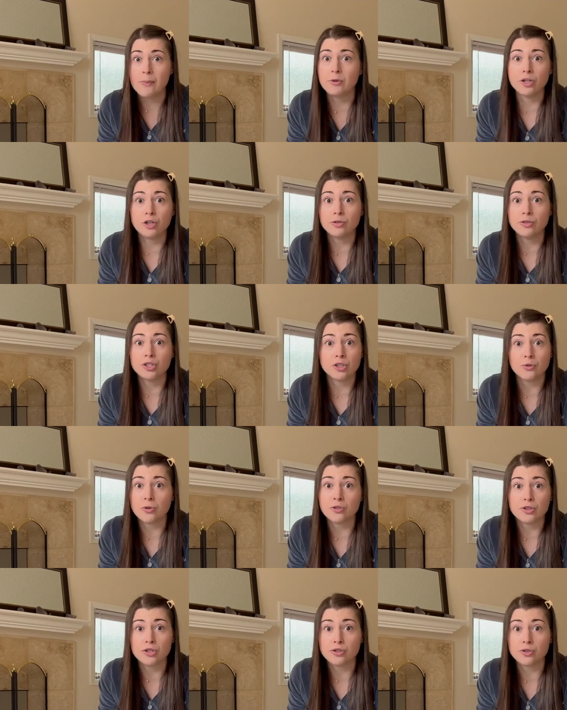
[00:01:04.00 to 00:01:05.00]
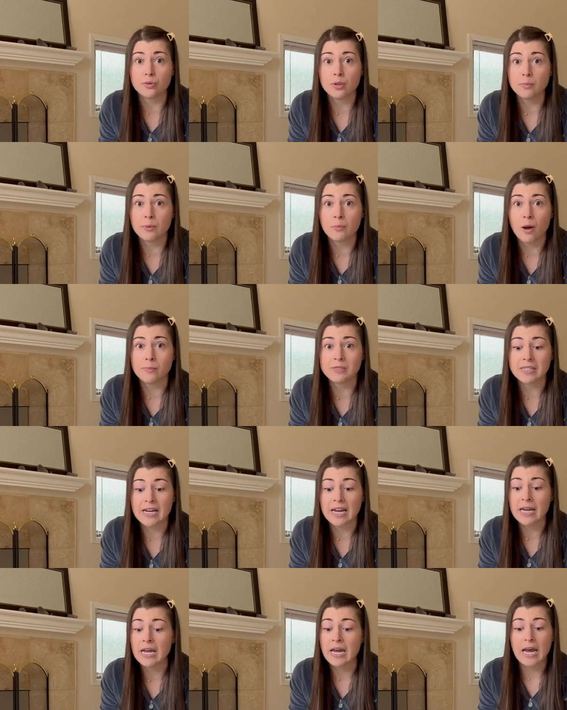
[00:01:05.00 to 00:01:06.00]
I'm going to go to the grocery store with my mom
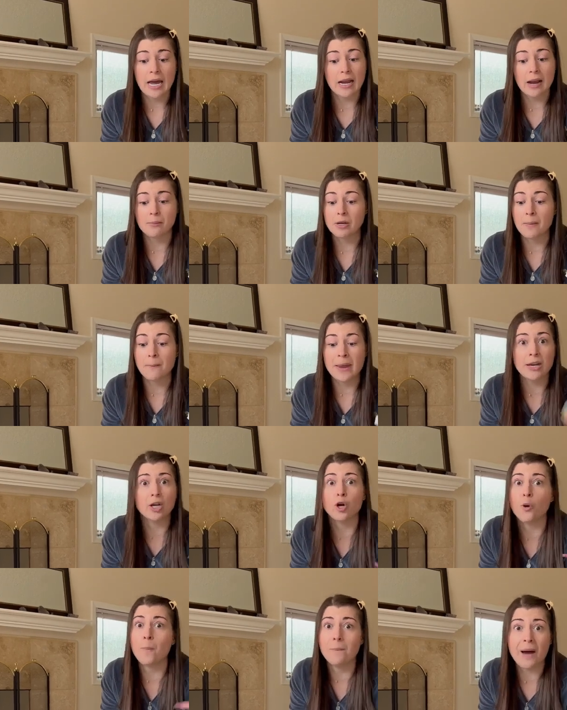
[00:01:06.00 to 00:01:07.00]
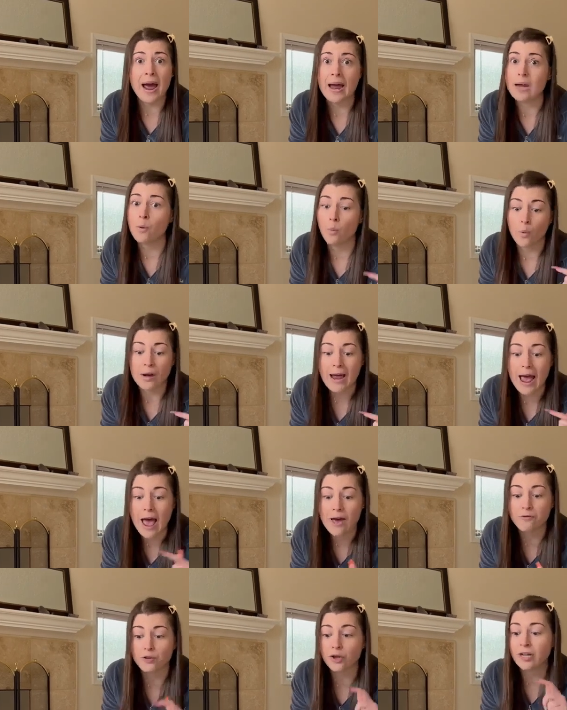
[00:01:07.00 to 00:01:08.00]
today and I'm going to make her buy
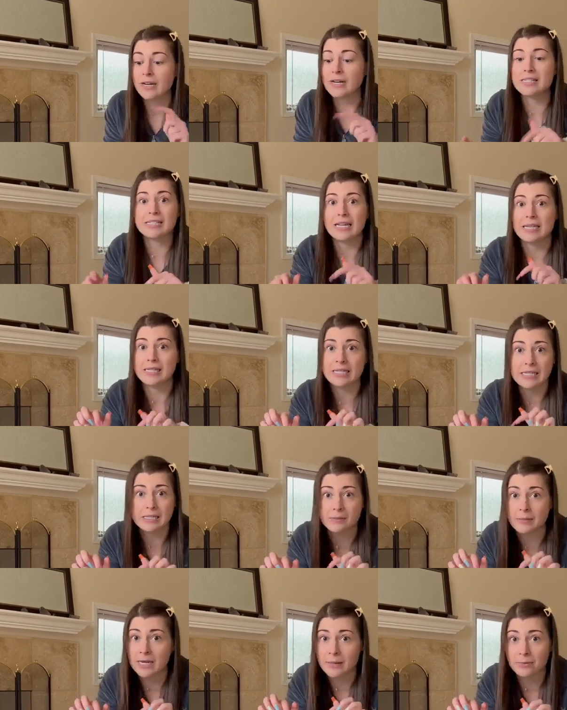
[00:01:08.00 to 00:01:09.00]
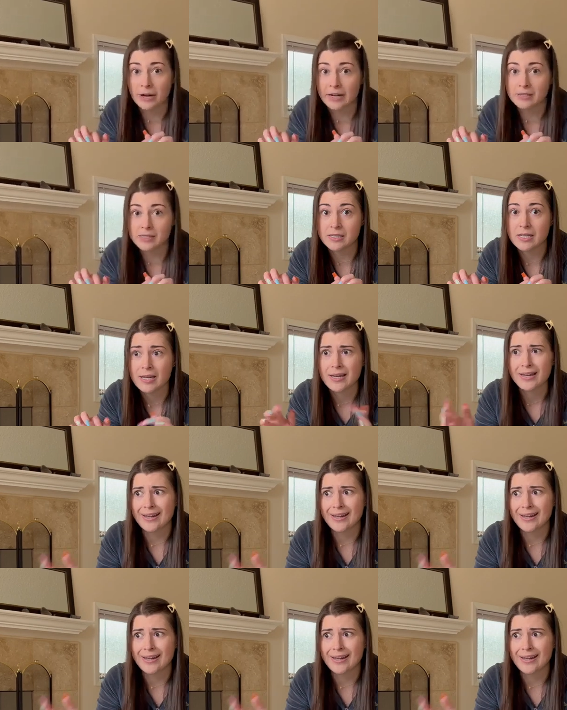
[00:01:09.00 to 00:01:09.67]
whatever is in these mini brands.